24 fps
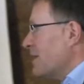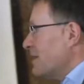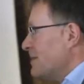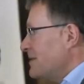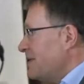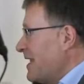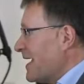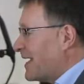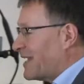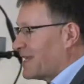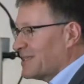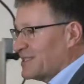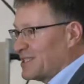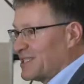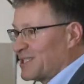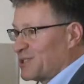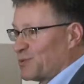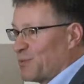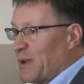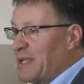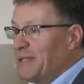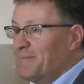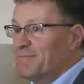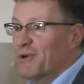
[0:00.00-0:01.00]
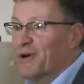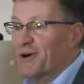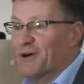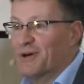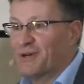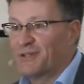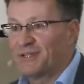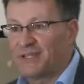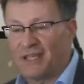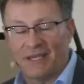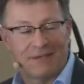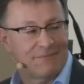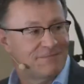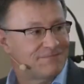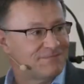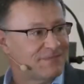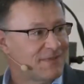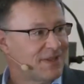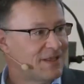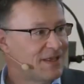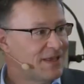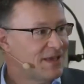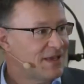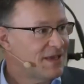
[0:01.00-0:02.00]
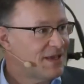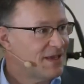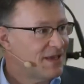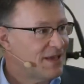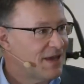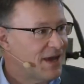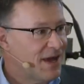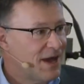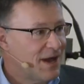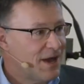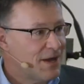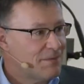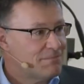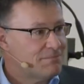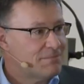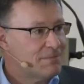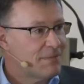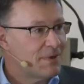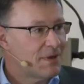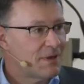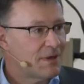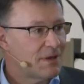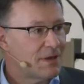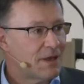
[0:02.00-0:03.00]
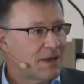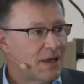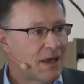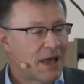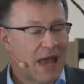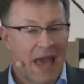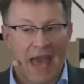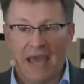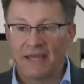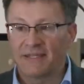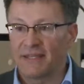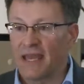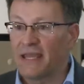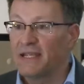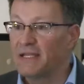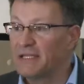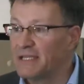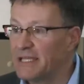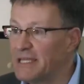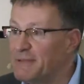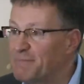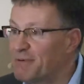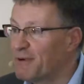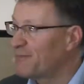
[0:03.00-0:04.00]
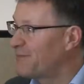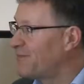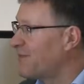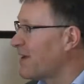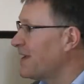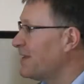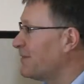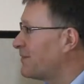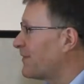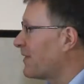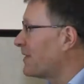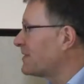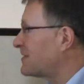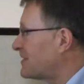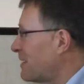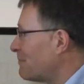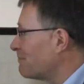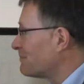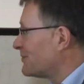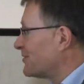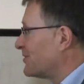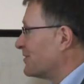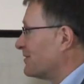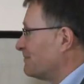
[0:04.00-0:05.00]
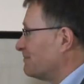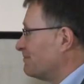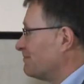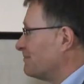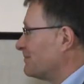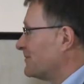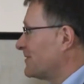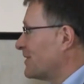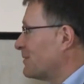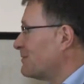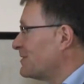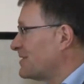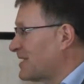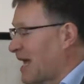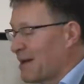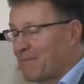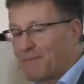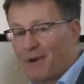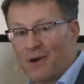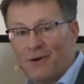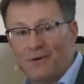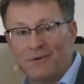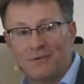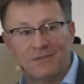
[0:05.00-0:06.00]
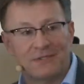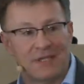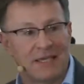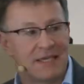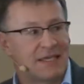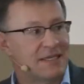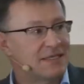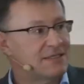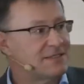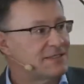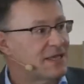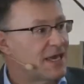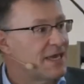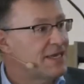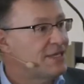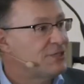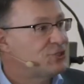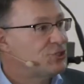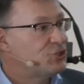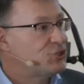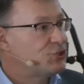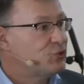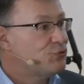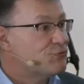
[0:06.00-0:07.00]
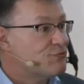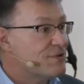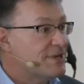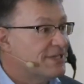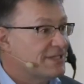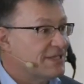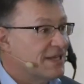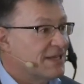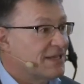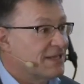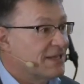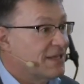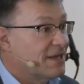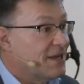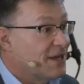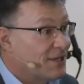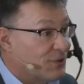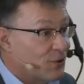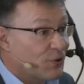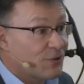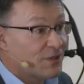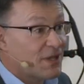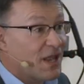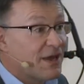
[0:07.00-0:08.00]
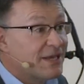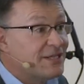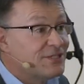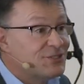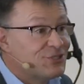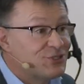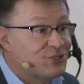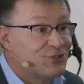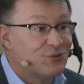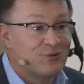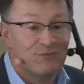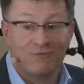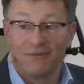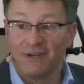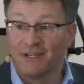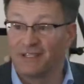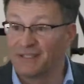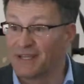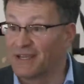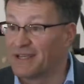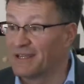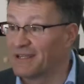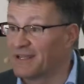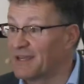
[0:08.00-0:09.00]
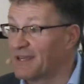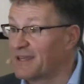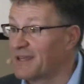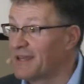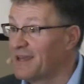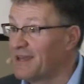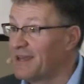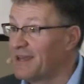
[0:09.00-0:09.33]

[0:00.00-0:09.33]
Nick Swinmurn had a leap of faith assumption. So Zappos is a shoe retailer, an online shoe retailer.